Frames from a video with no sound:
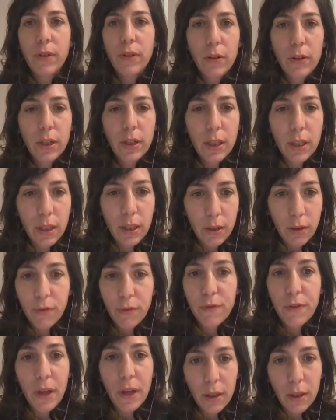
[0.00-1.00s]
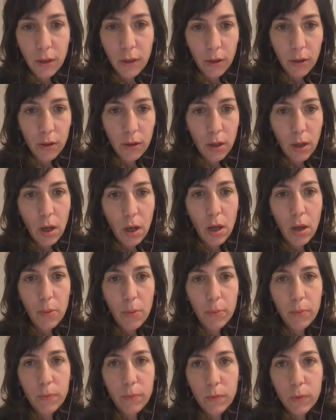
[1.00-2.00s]
very clear failure,
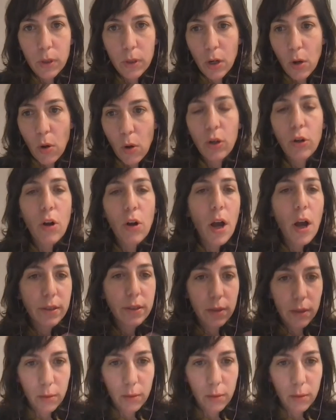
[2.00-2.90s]
across